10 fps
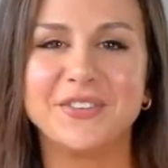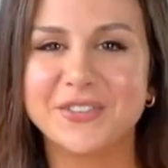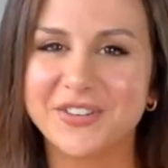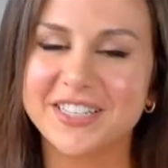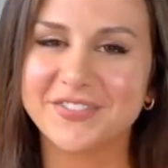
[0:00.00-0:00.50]
you
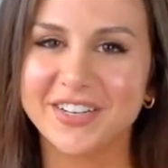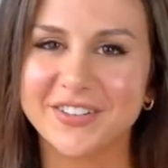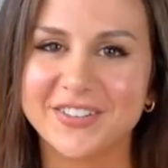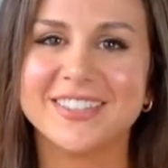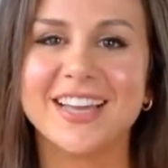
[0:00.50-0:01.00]
enjoyed this
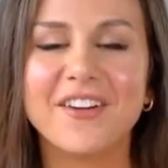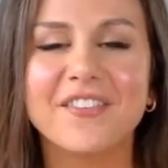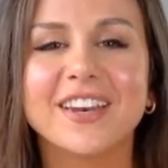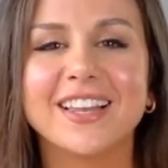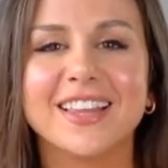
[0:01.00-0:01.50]
video,
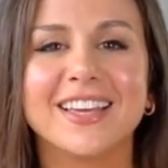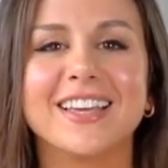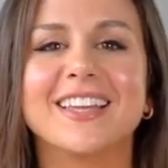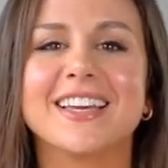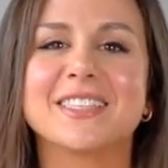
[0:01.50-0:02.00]
definitely
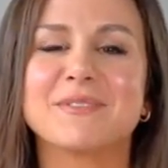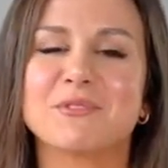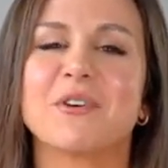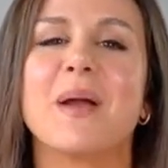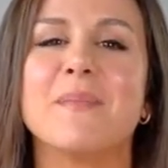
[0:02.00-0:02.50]
hit that
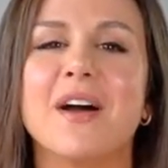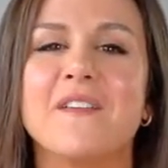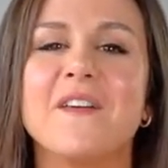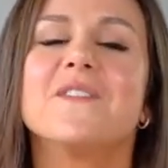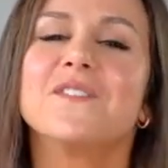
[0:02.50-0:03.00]
subscribe
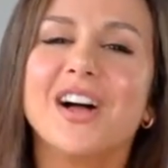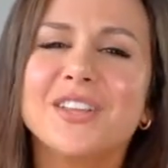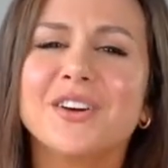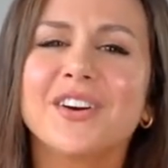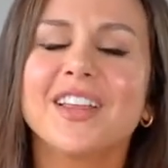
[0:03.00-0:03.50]
button and
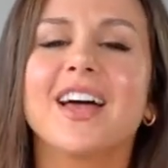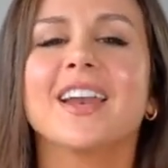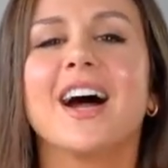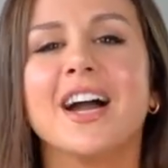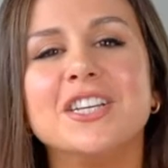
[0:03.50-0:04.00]
follow your girl on
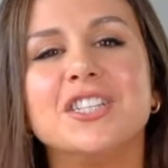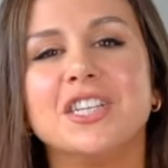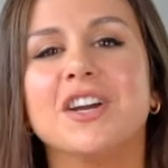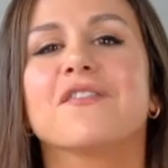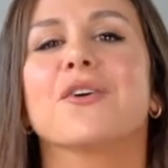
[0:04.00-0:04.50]

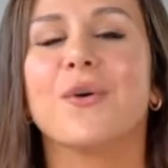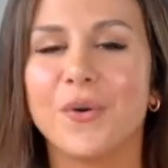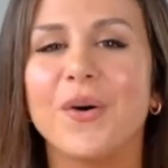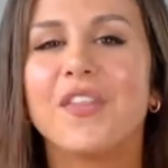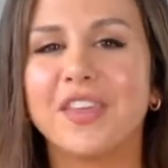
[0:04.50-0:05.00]
IG for
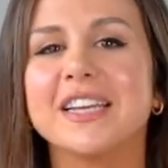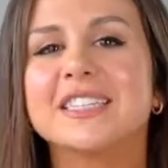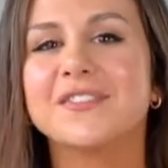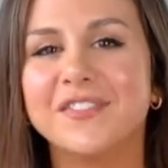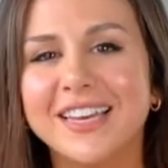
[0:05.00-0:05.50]
all
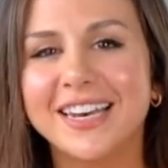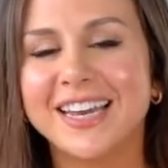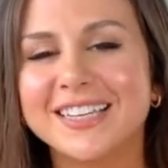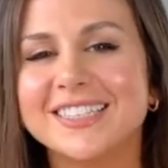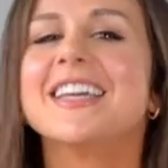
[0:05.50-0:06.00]
things
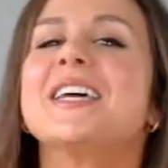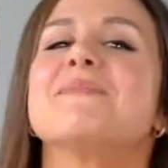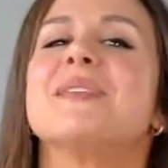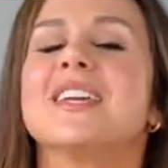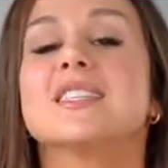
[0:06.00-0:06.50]
fitness,
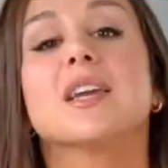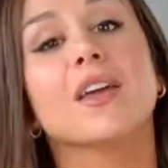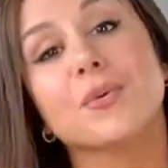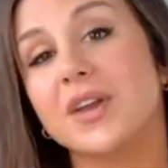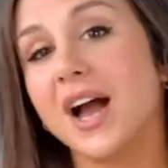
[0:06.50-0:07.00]
because
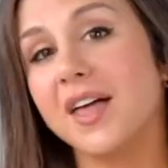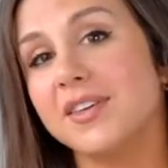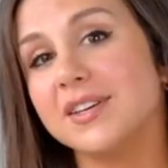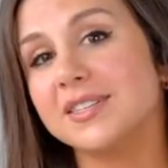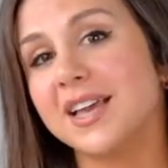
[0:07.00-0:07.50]
together we got
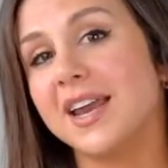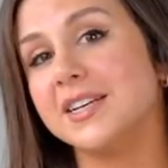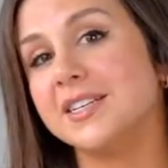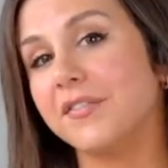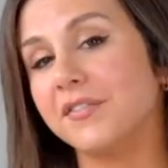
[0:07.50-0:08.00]
this. And
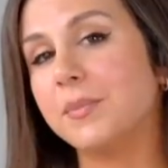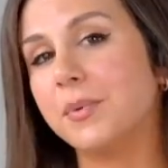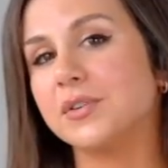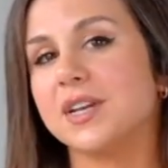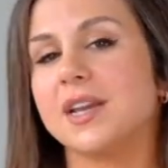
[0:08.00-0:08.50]
I definitely
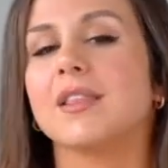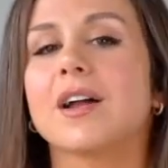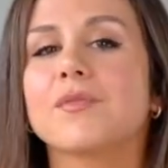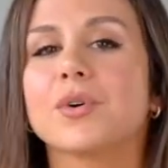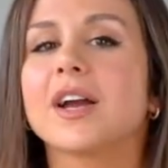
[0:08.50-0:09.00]
post a
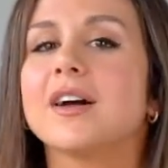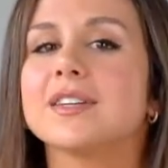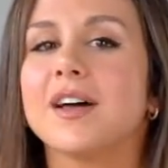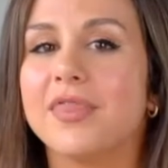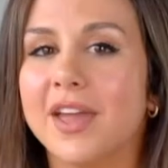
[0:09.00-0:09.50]
lot of
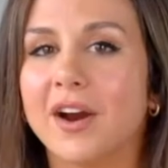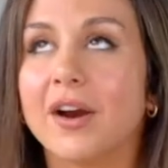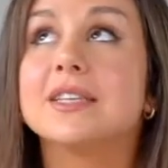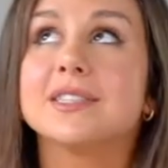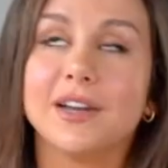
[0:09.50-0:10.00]
workouts on
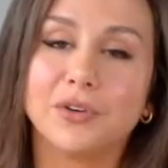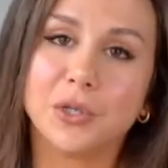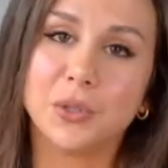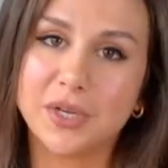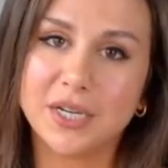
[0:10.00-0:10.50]
there
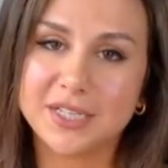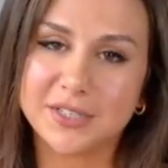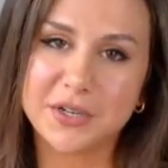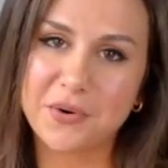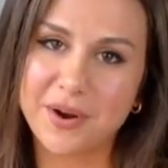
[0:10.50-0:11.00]
several a week,
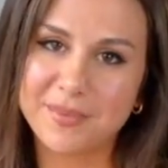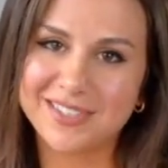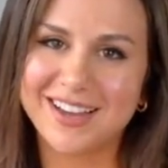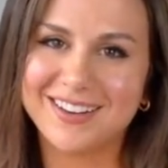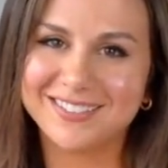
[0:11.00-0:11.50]
so you don't want to
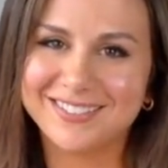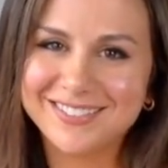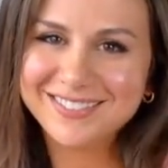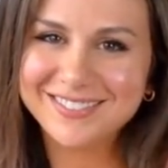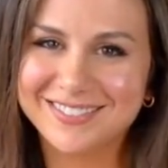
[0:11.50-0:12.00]
miss out.
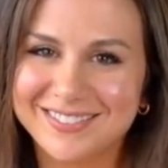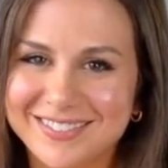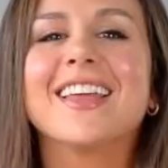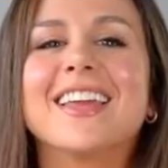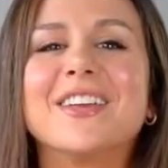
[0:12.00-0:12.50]

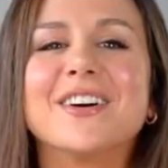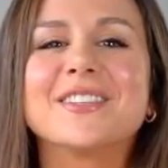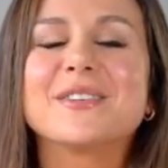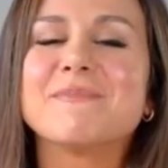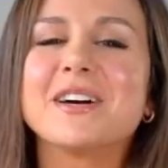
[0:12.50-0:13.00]
Thank you all
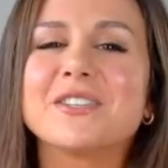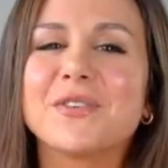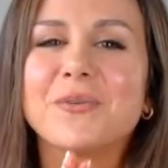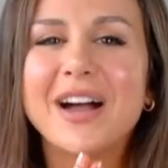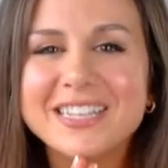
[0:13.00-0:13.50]
so much
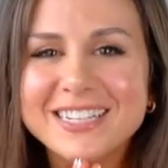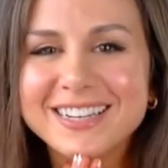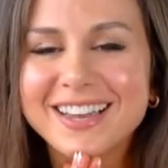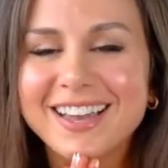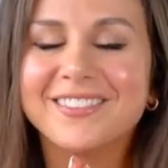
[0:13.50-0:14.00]
for
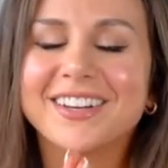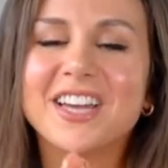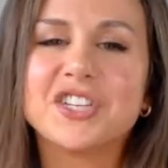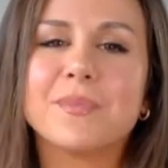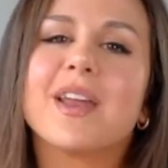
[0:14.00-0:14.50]
watching, and I'll
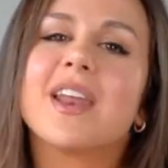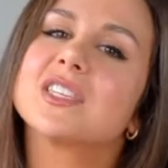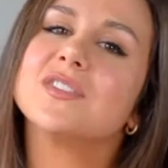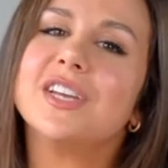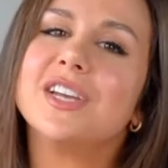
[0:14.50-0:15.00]
catch you in my
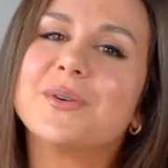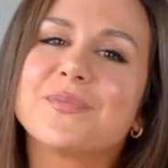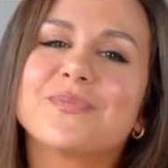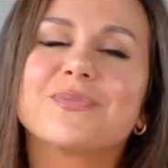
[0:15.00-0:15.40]
next video.